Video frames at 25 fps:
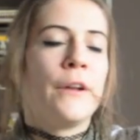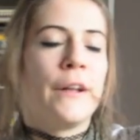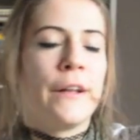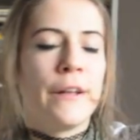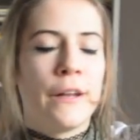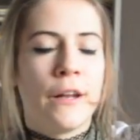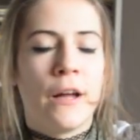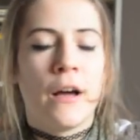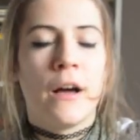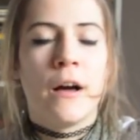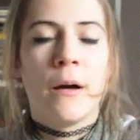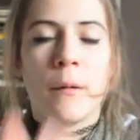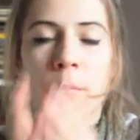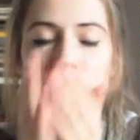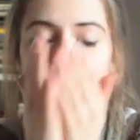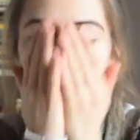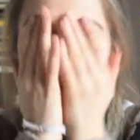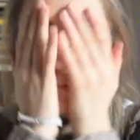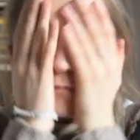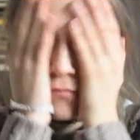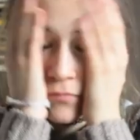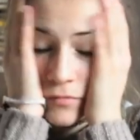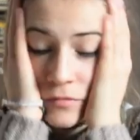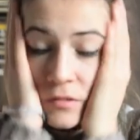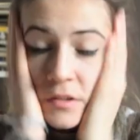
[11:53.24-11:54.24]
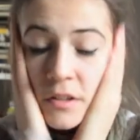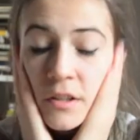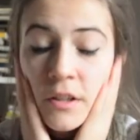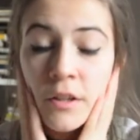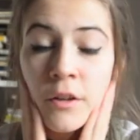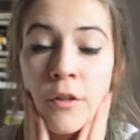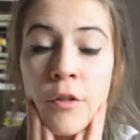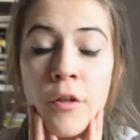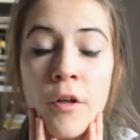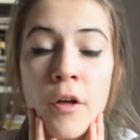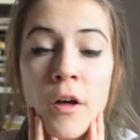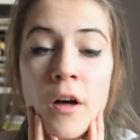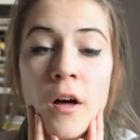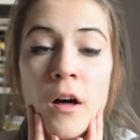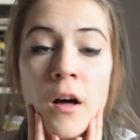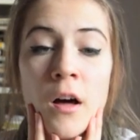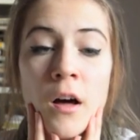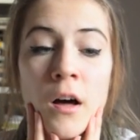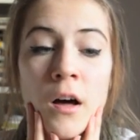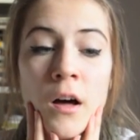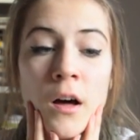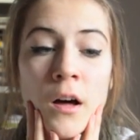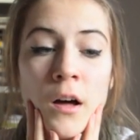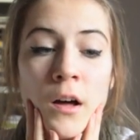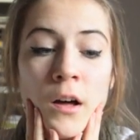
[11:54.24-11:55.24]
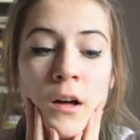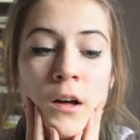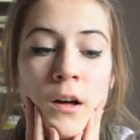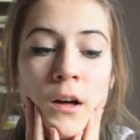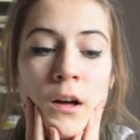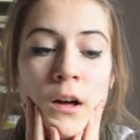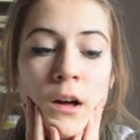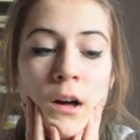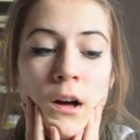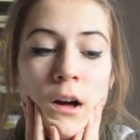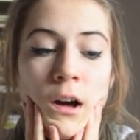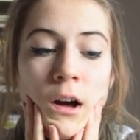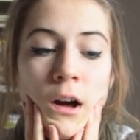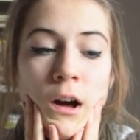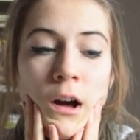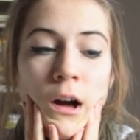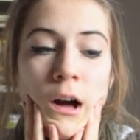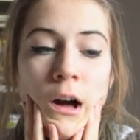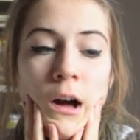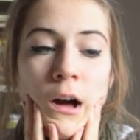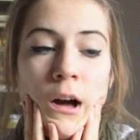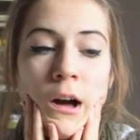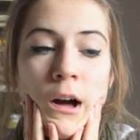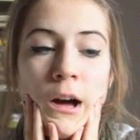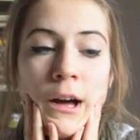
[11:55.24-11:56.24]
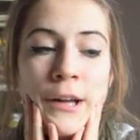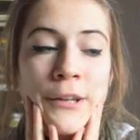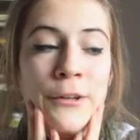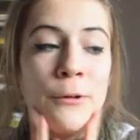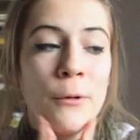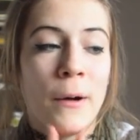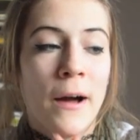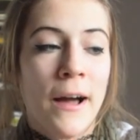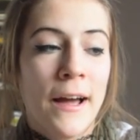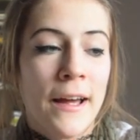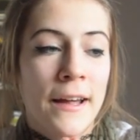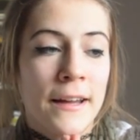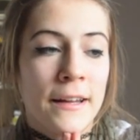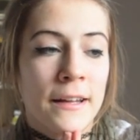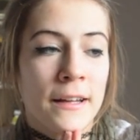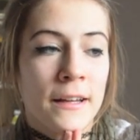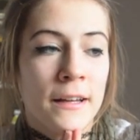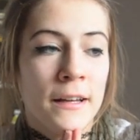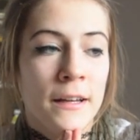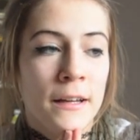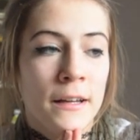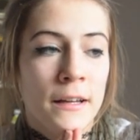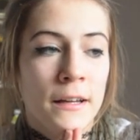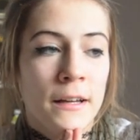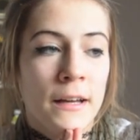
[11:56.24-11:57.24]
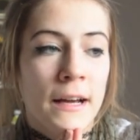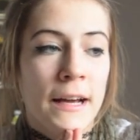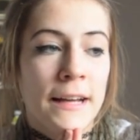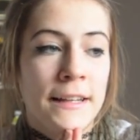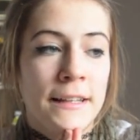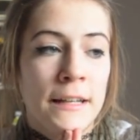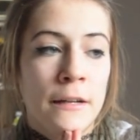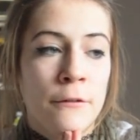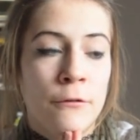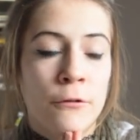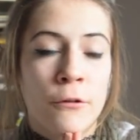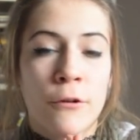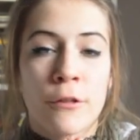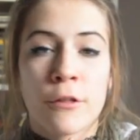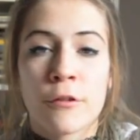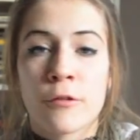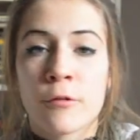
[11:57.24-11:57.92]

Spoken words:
in a drawing I did for the